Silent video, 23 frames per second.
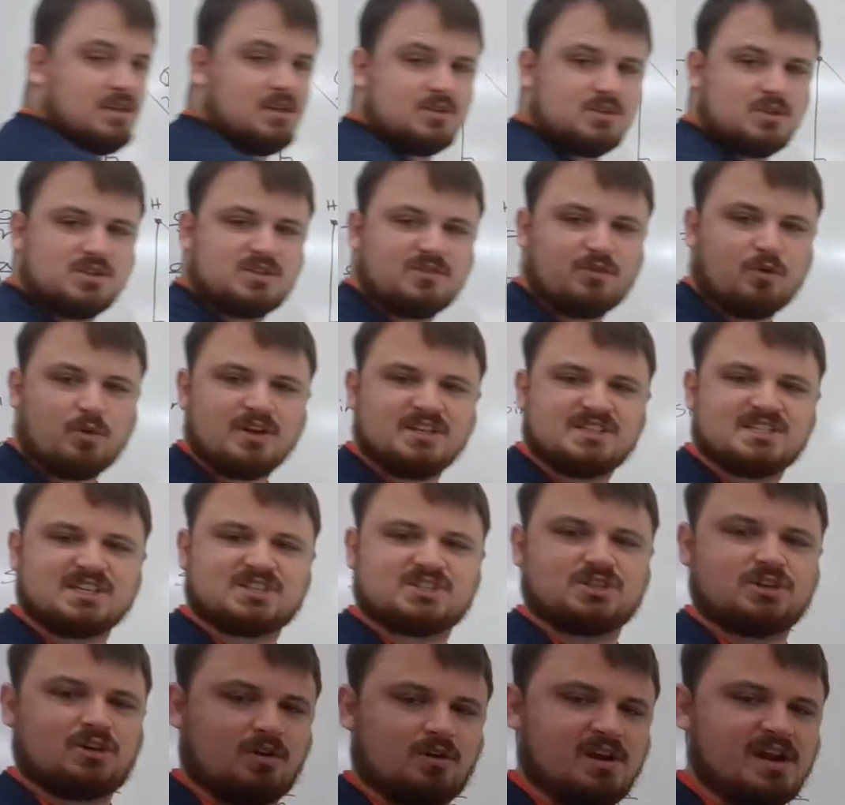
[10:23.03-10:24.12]
So it's 46
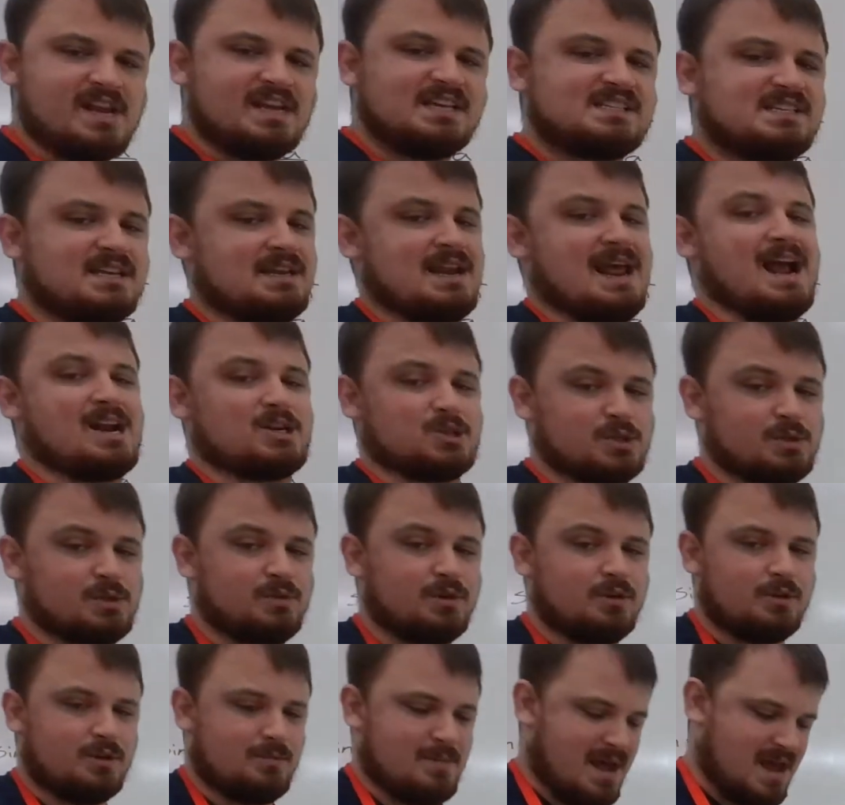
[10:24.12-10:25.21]
degrees. It actually
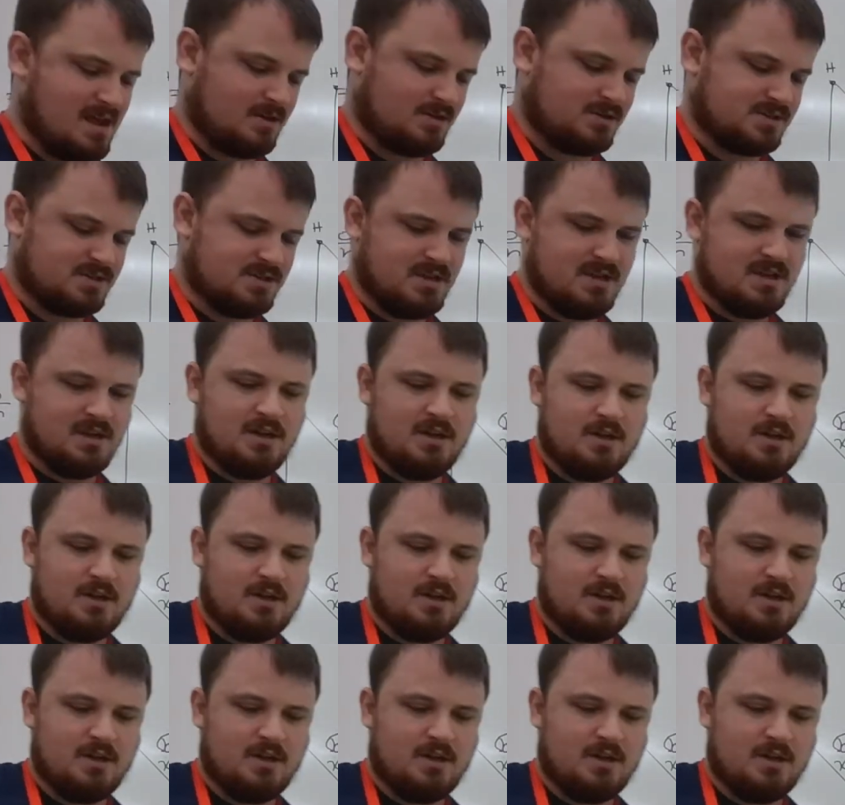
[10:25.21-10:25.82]
really matters.